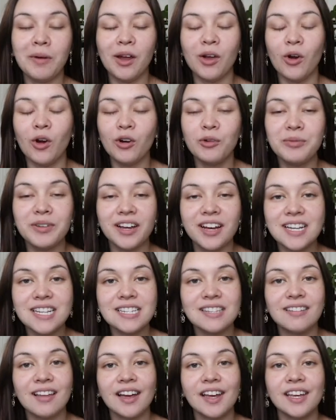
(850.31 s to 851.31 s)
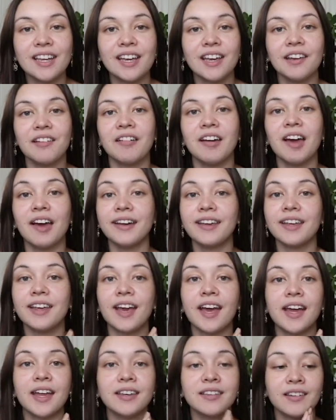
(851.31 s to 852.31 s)
I hope you guys like it.
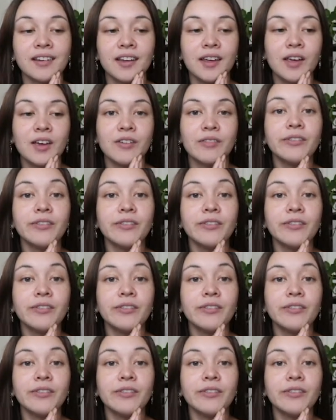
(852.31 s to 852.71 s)
Again,